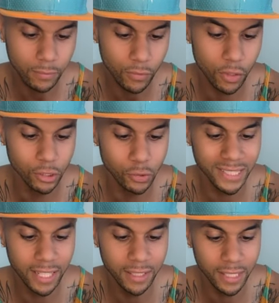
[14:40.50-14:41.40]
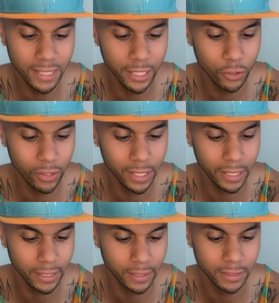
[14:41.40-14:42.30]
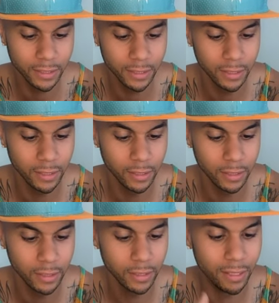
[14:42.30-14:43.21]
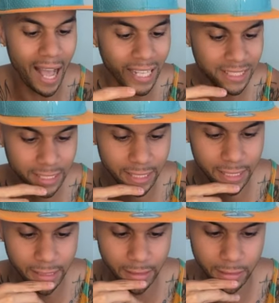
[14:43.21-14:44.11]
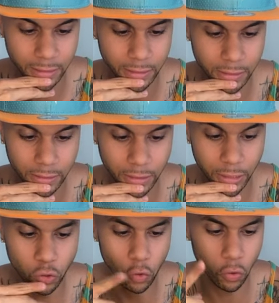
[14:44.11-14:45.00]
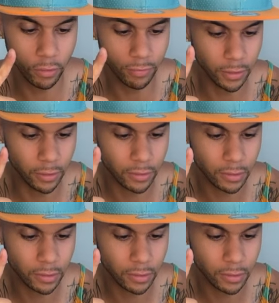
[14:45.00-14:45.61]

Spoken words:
So as I look at the ingredients, I see it's chlorophyll,